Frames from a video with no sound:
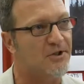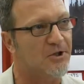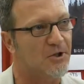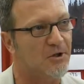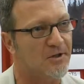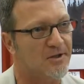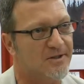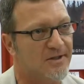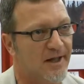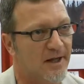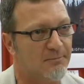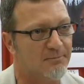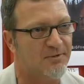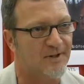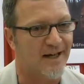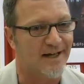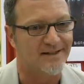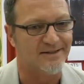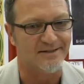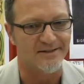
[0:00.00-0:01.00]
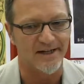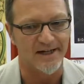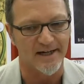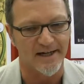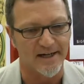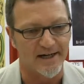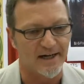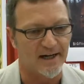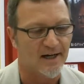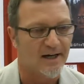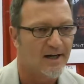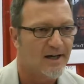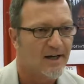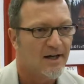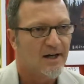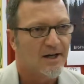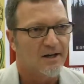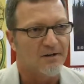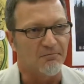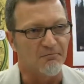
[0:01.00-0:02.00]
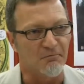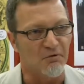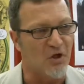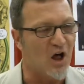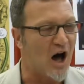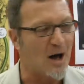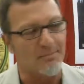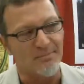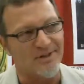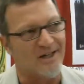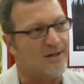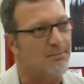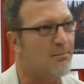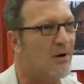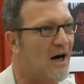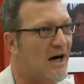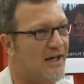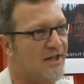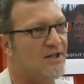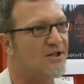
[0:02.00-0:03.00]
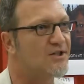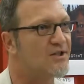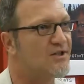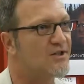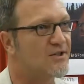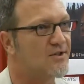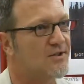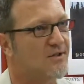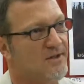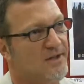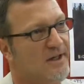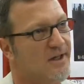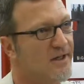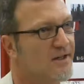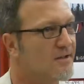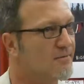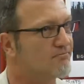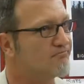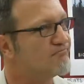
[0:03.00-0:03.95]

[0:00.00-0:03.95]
no attempt at uh, not being biased. Uh,